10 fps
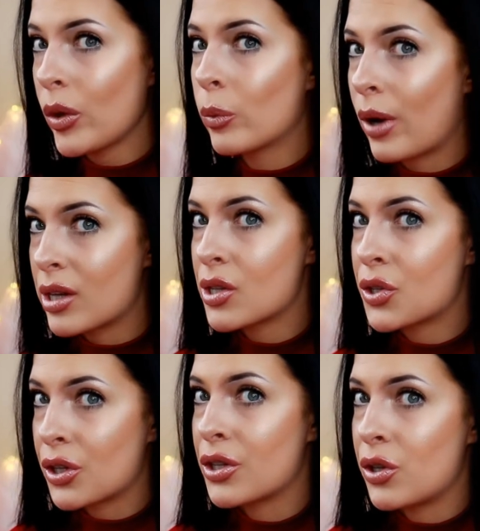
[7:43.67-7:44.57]

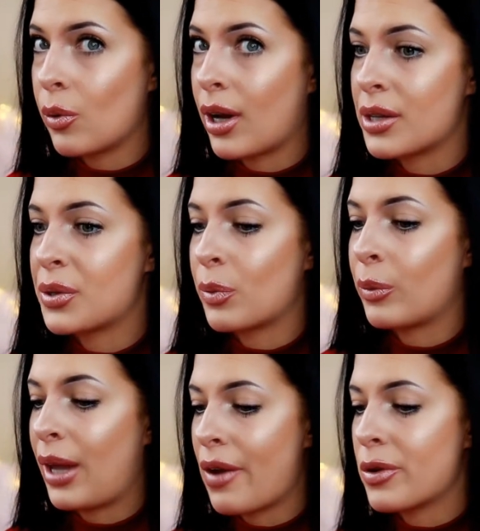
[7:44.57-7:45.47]
registered to us
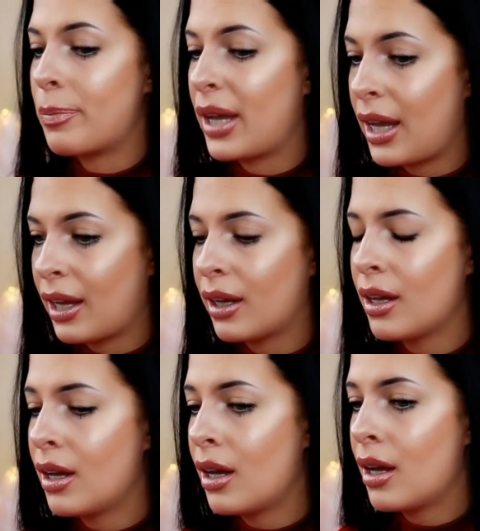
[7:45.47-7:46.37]
when we have a
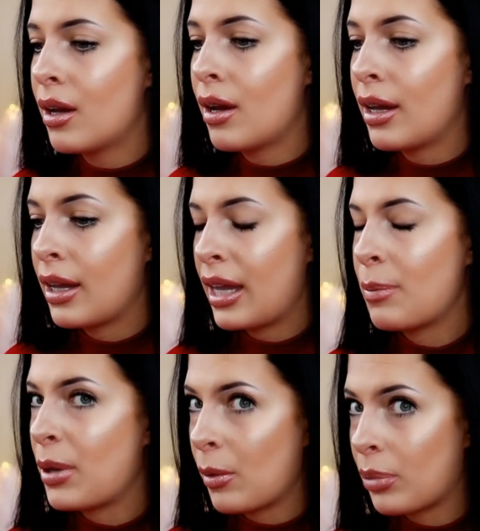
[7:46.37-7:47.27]
big
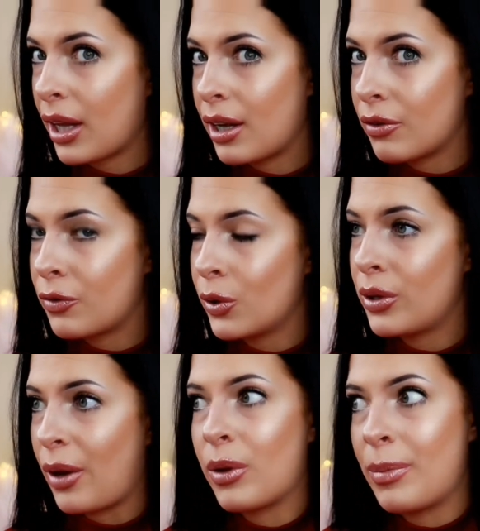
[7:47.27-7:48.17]
heaping plate of
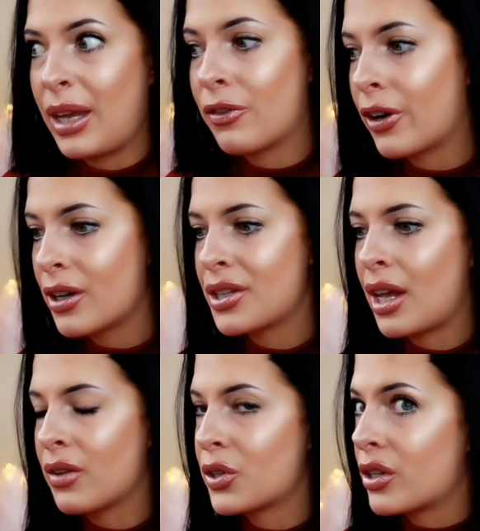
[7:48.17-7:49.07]
food that we made for
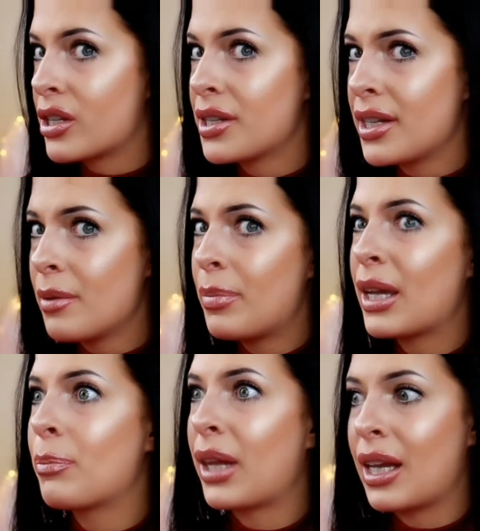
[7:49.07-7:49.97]
ourselves, or just in a
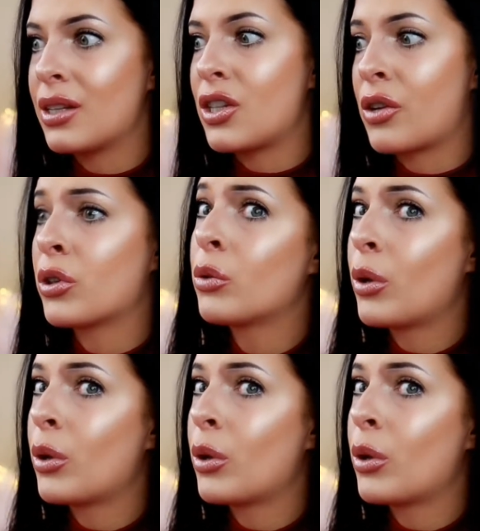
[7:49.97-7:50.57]
big plate in general.